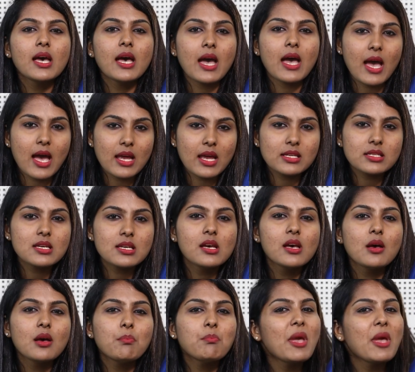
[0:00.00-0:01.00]
and
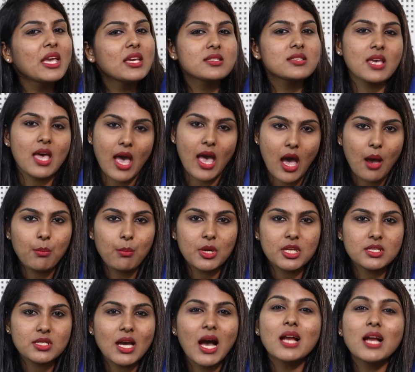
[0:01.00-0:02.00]
make it a
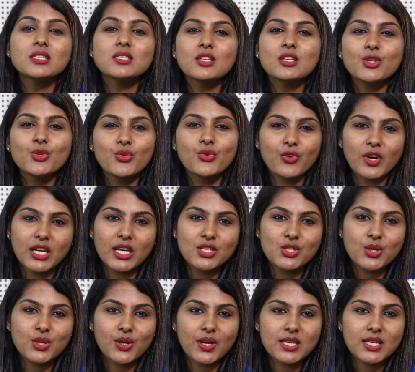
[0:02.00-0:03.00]
habit until you write
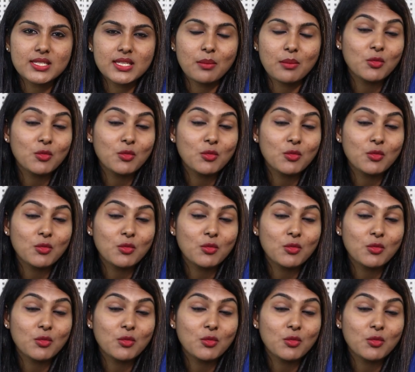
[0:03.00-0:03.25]
your exam.